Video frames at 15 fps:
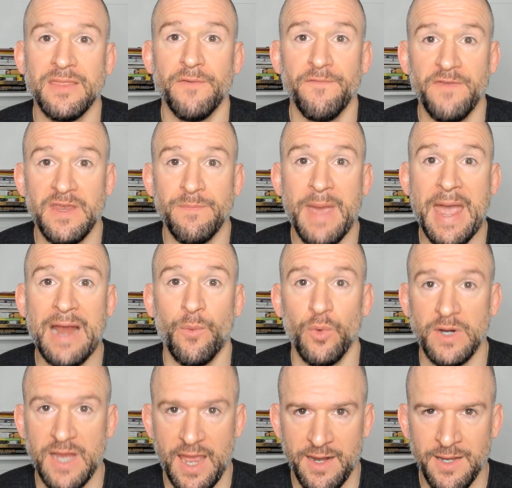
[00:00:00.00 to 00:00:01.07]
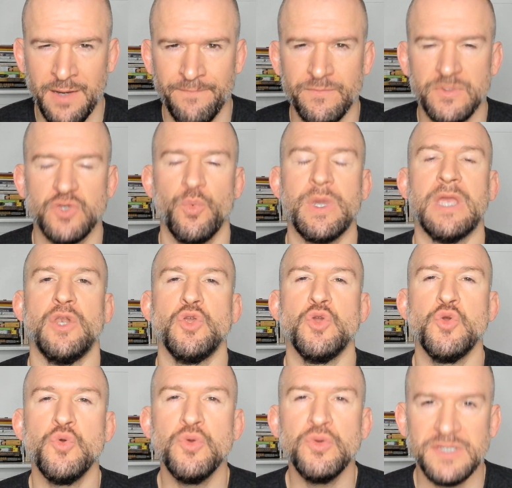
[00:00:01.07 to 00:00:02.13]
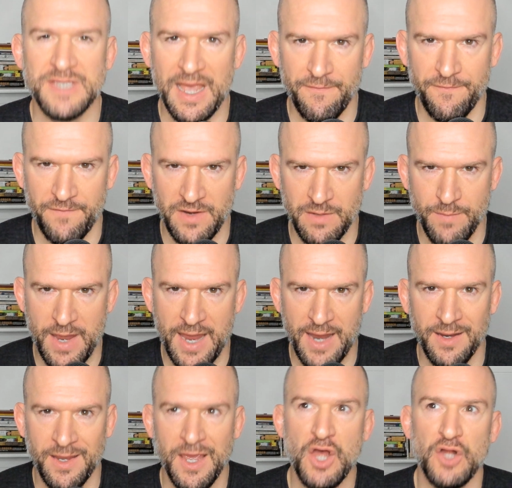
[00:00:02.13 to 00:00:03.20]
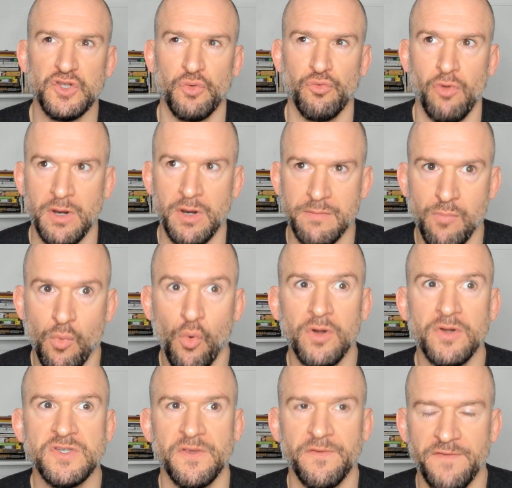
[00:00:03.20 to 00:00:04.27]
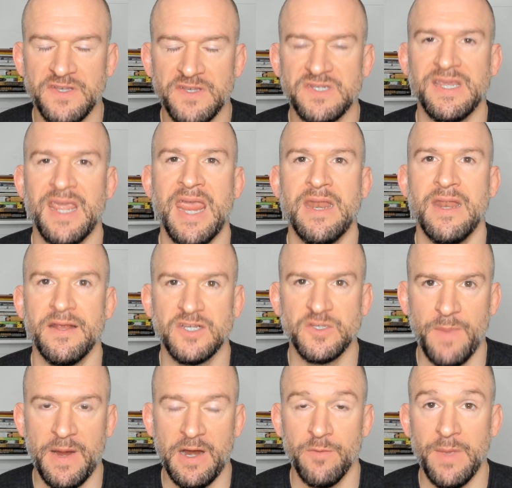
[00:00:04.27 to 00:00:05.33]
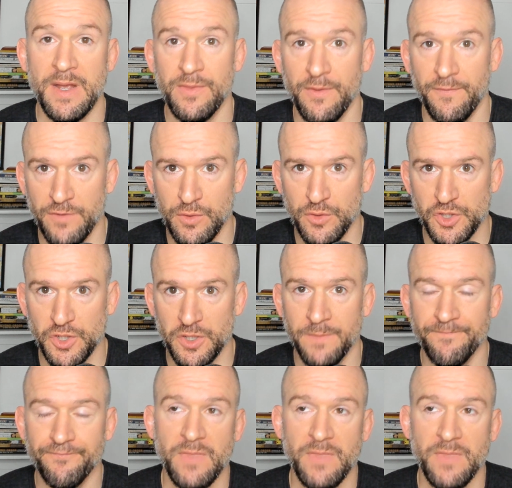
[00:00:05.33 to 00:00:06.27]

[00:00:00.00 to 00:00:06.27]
the feedback we're getting so we can use that feedback to run a more sophisticated experiment in the future.